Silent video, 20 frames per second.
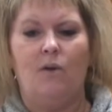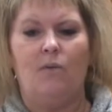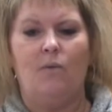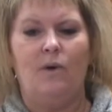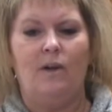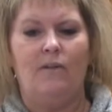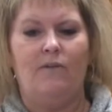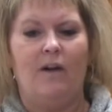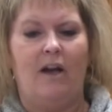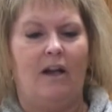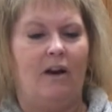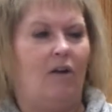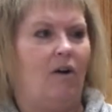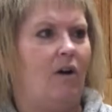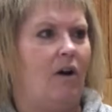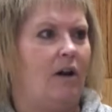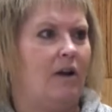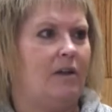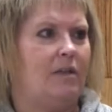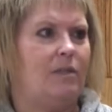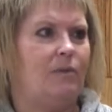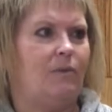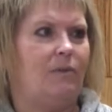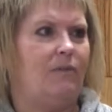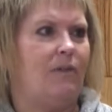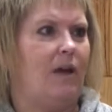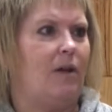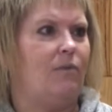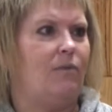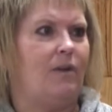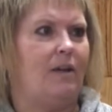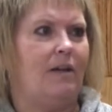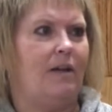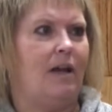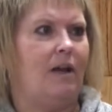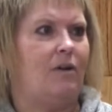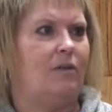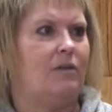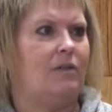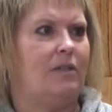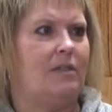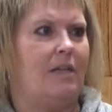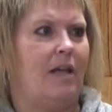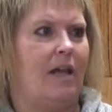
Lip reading: We've had audits, we've had recounts,